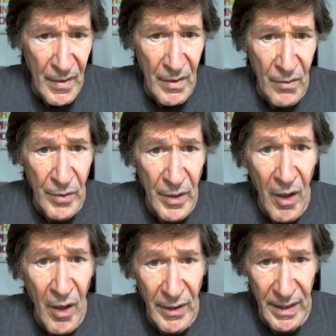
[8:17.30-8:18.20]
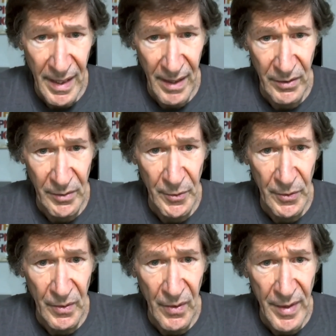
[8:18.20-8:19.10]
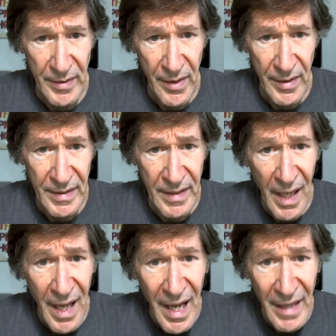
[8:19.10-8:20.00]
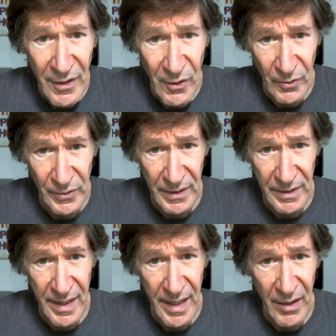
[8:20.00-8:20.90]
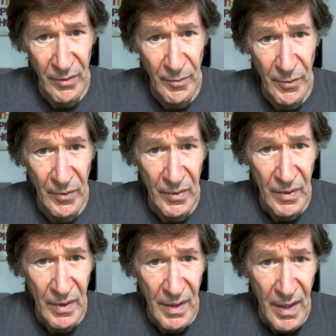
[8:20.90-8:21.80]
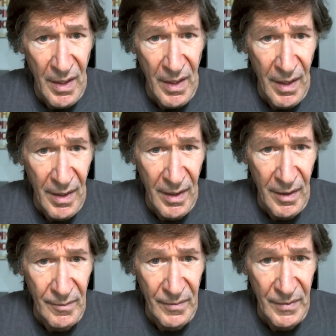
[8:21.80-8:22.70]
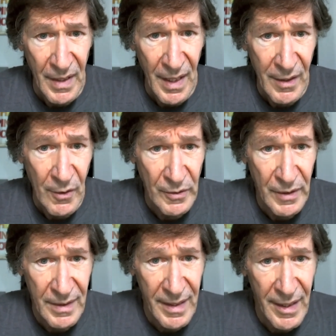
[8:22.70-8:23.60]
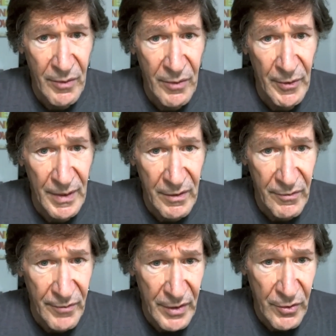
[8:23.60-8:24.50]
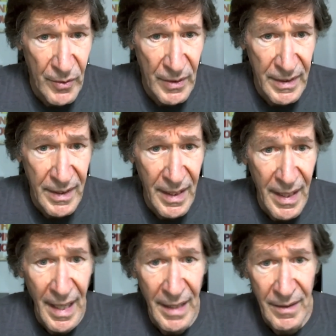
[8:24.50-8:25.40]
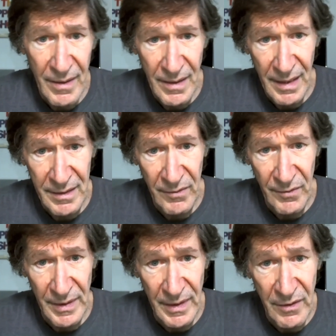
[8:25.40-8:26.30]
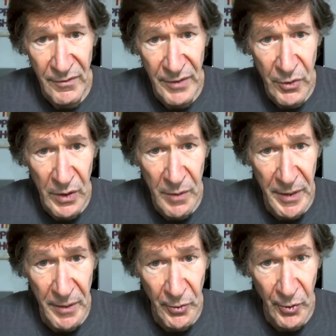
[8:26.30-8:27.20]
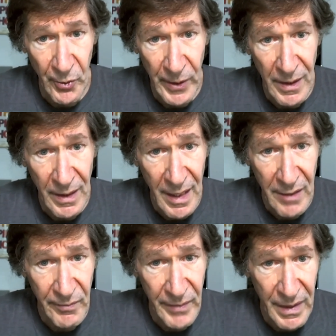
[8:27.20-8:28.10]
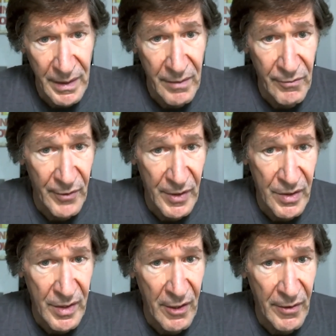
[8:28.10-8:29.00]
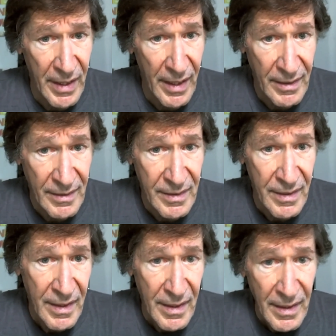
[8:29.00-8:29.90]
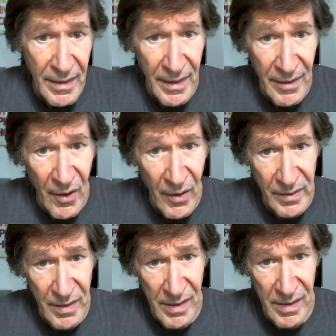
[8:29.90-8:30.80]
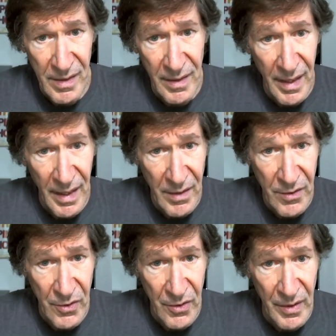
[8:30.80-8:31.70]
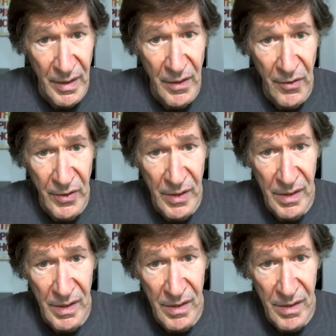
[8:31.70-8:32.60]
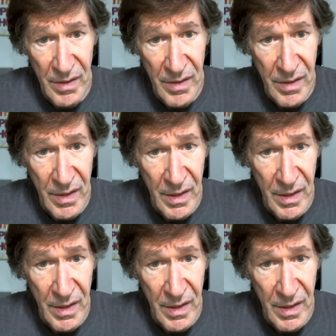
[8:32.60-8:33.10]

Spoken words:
we are accountable, that God holds us accountable. God holds us accountable individually and collectively. Individually, people who eat a lot of meat, fish, dairy, eggs, get heart disease and cancer and other diseases.